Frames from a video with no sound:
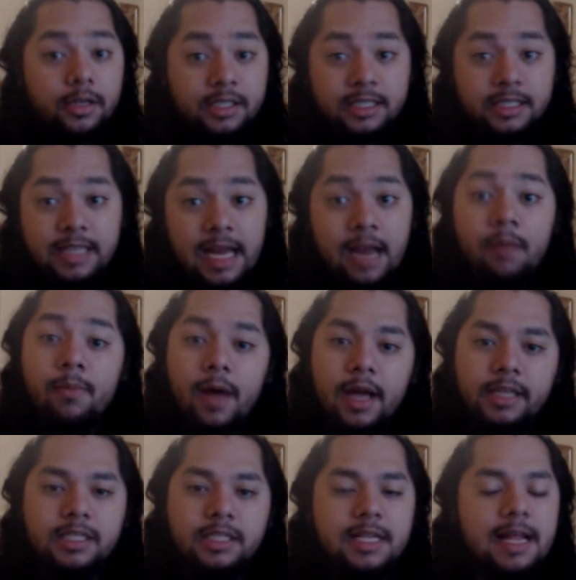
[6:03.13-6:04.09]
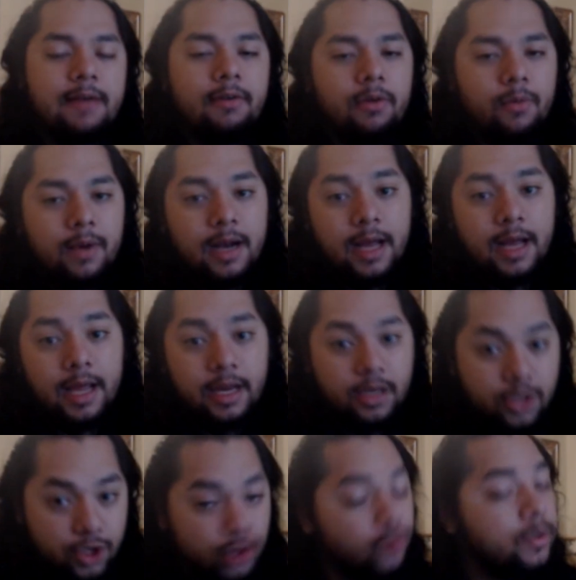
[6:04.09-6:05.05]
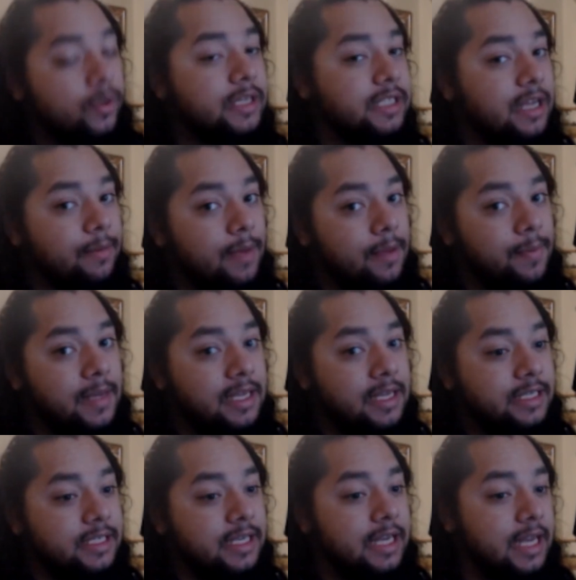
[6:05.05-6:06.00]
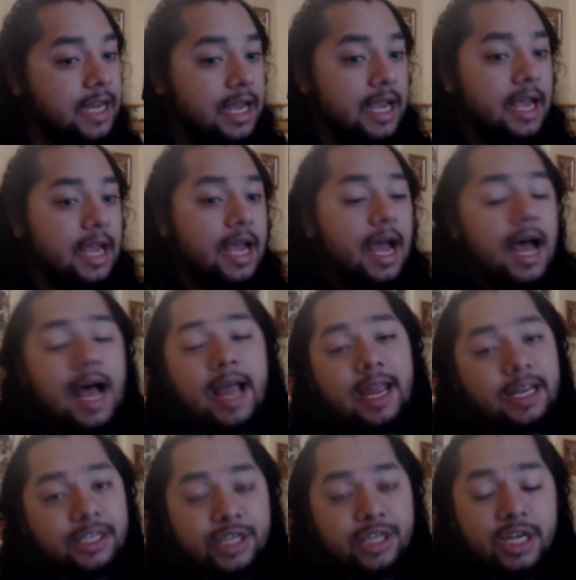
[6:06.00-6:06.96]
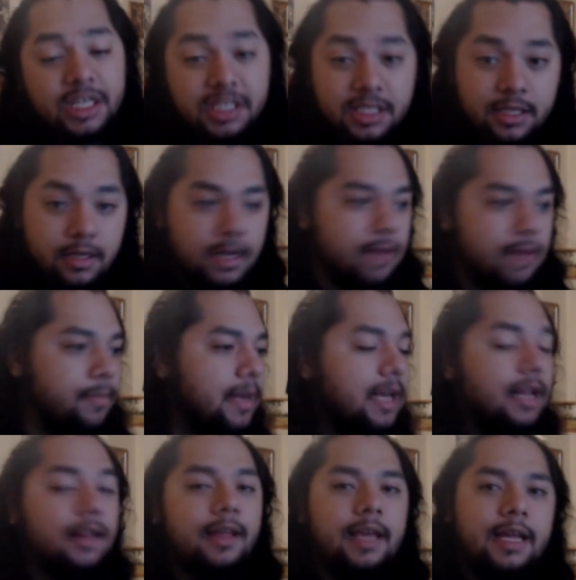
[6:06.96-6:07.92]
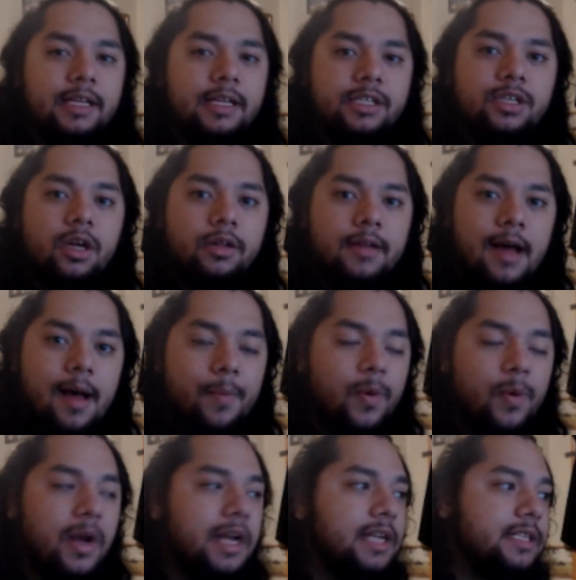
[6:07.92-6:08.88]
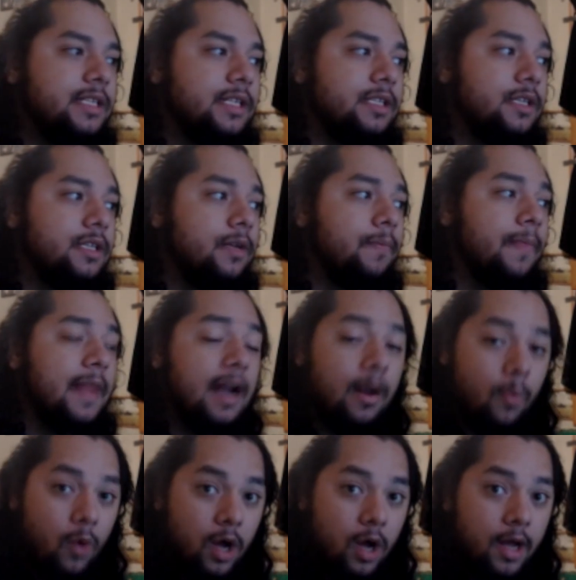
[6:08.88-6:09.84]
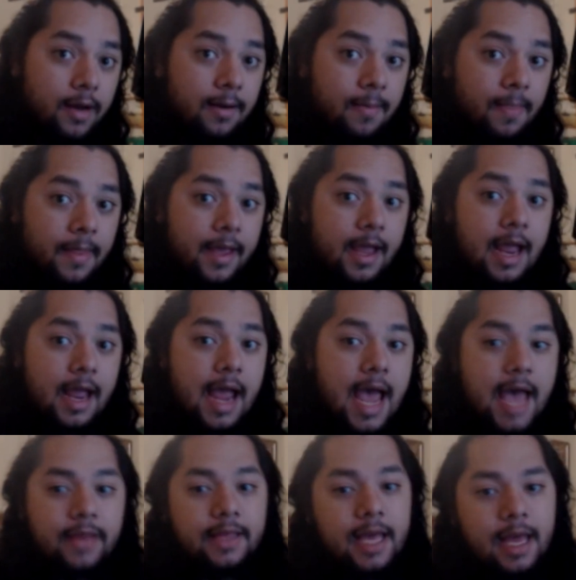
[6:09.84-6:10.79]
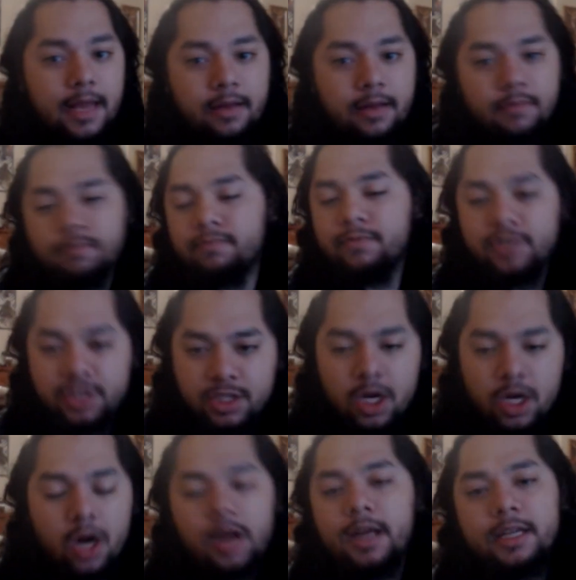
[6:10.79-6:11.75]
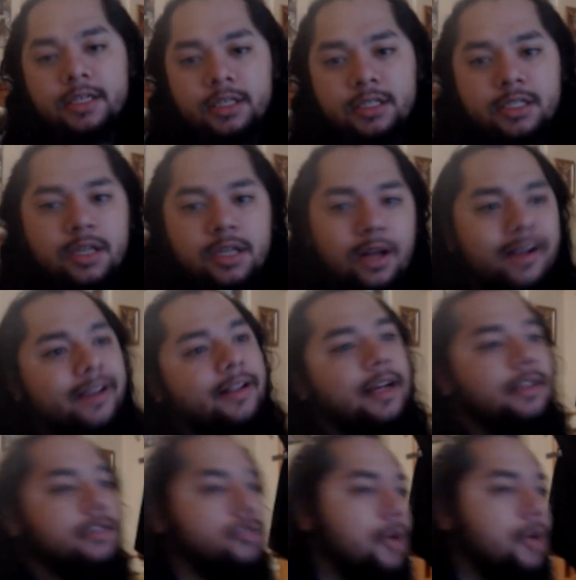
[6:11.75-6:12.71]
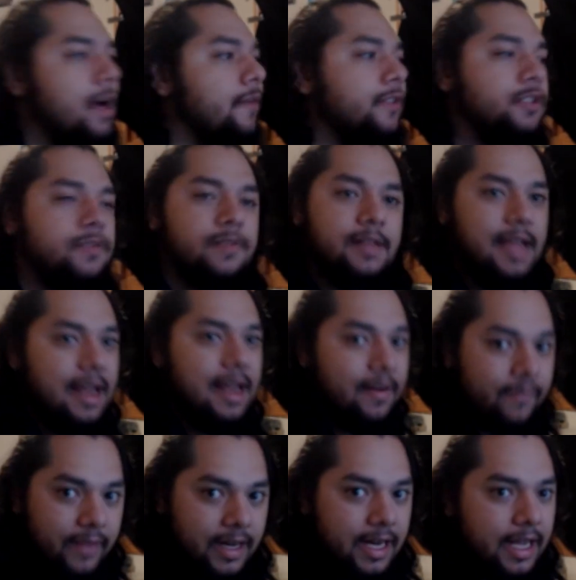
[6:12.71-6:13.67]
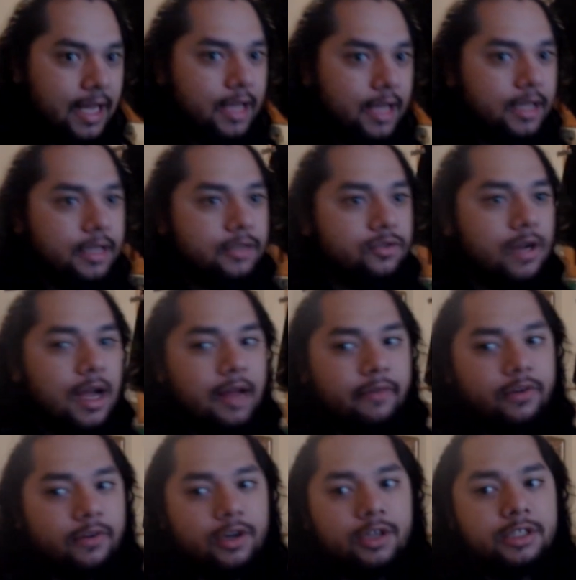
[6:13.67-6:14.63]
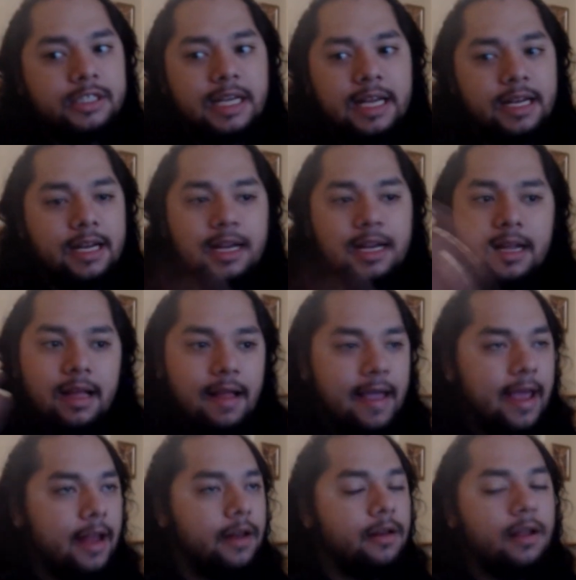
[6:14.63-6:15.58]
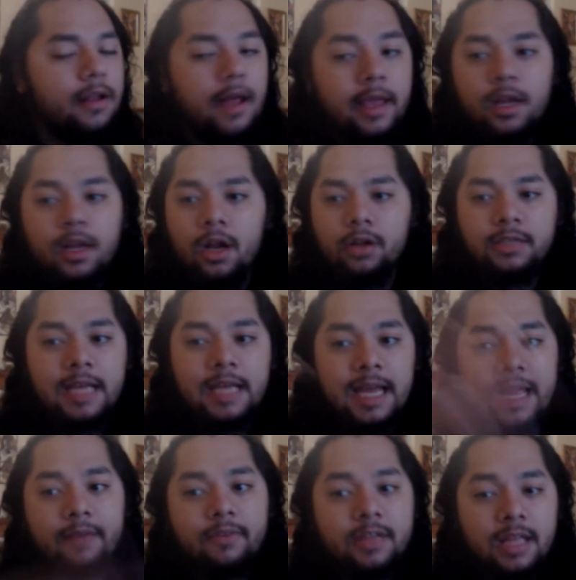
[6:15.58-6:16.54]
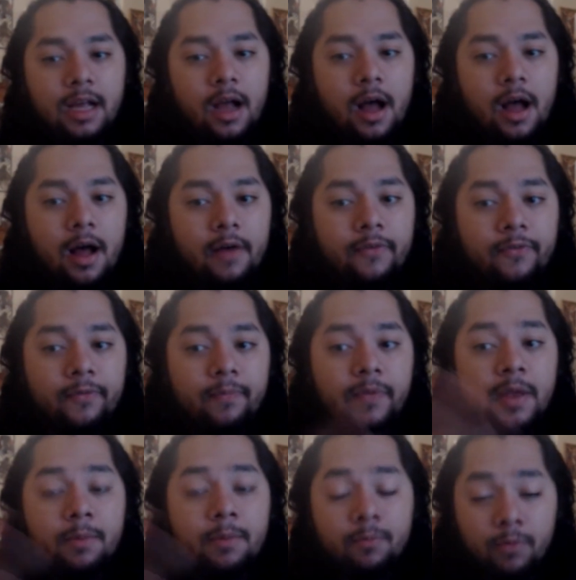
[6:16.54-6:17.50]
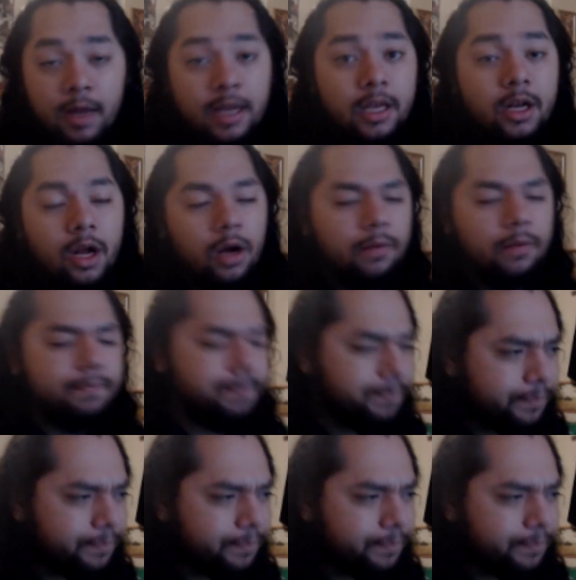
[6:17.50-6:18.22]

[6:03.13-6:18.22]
standby. So that way, when I do reset my P C, I can just immediately install the operating system that I want, and then start installing like the drivers for the NVIDIA drivers, and and like, you know, take everything off. Then, like, you know,